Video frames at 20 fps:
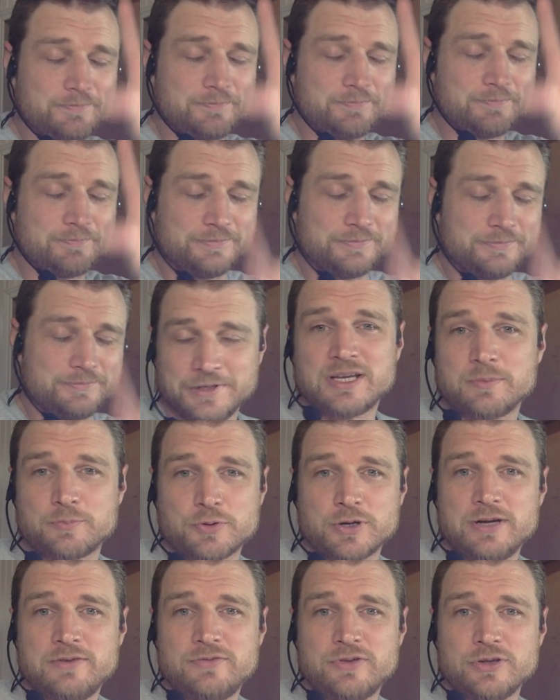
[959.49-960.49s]
you can see a
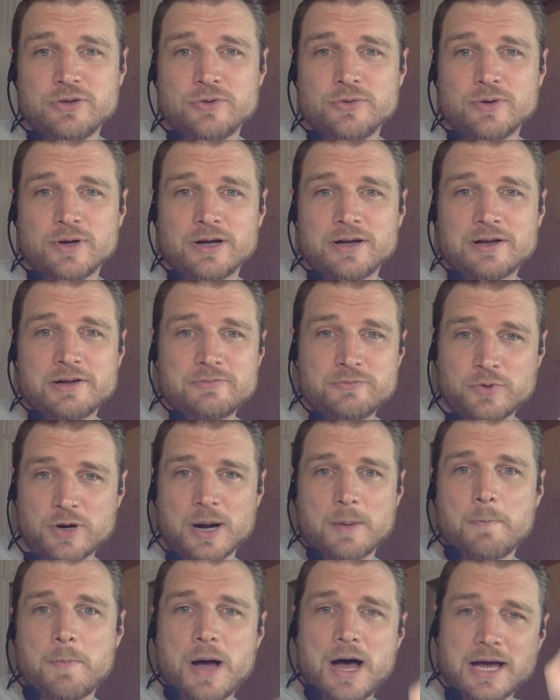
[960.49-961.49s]
preview of what
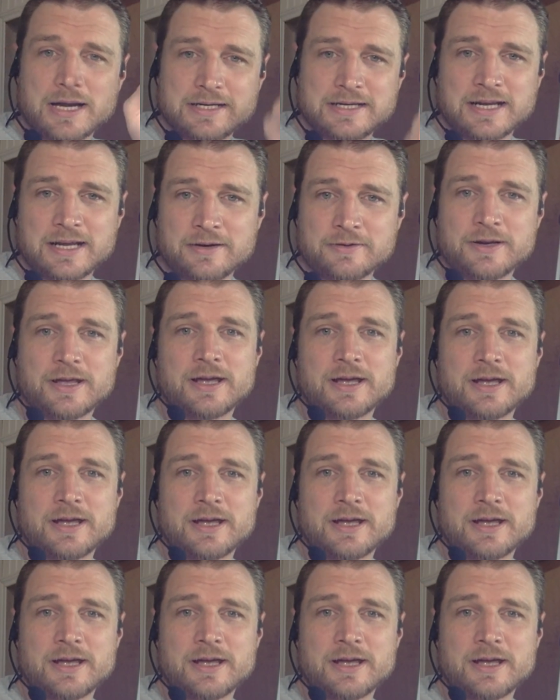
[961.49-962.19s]
I bought down